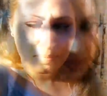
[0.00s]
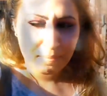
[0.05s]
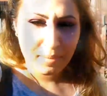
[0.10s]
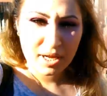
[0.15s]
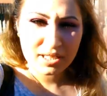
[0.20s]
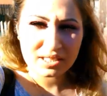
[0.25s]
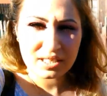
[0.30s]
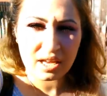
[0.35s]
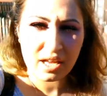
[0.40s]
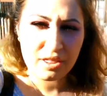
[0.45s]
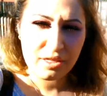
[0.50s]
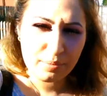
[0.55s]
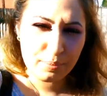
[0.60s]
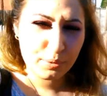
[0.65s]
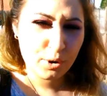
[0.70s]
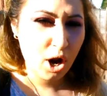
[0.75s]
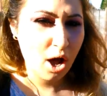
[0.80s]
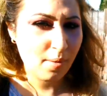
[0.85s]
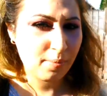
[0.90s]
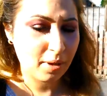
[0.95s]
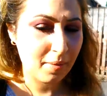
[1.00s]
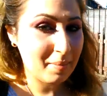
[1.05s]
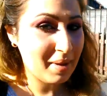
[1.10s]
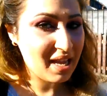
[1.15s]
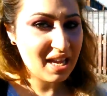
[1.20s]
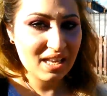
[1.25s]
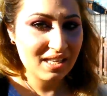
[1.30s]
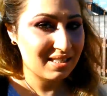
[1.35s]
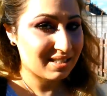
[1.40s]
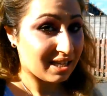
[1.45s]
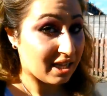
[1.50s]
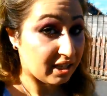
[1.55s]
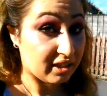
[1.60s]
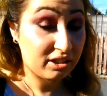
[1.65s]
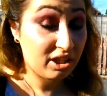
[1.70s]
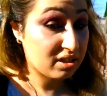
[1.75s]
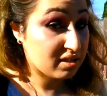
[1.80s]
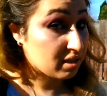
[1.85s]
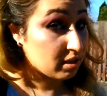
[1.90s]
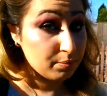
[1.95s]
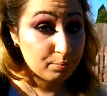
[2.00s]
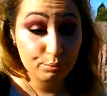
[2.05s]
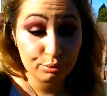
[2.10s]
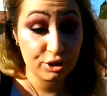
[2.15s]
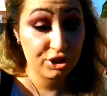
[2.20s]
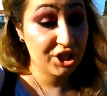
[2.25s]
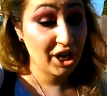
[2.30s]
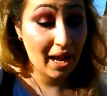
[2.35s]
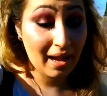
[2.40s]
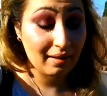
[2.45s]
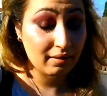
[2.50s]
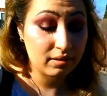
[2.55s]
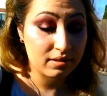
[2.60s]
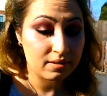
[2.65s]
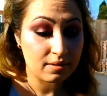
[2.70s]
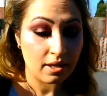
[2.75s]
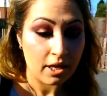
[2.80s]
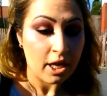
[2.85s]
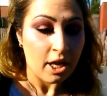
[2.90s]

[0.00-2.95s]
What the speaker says: but the problem is it doesn't project.